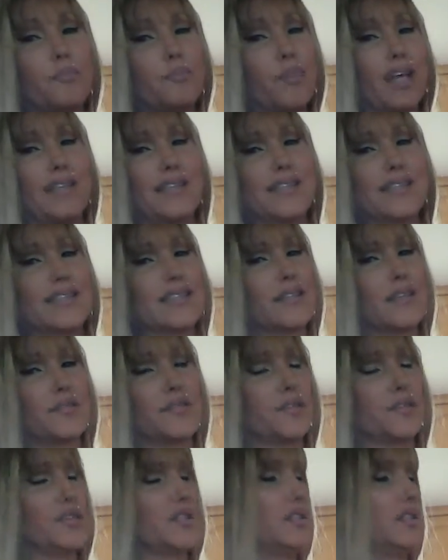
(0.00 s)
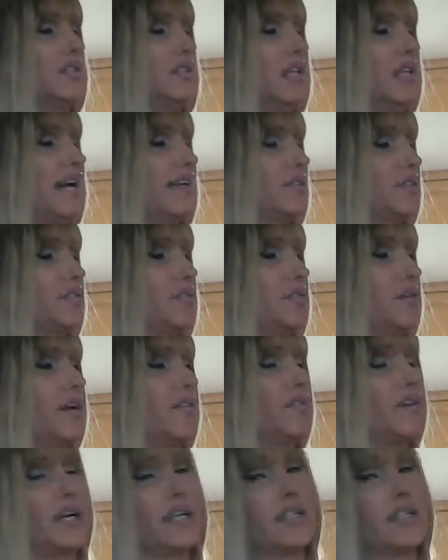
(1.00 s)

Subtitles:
And this stuff is going to last forever.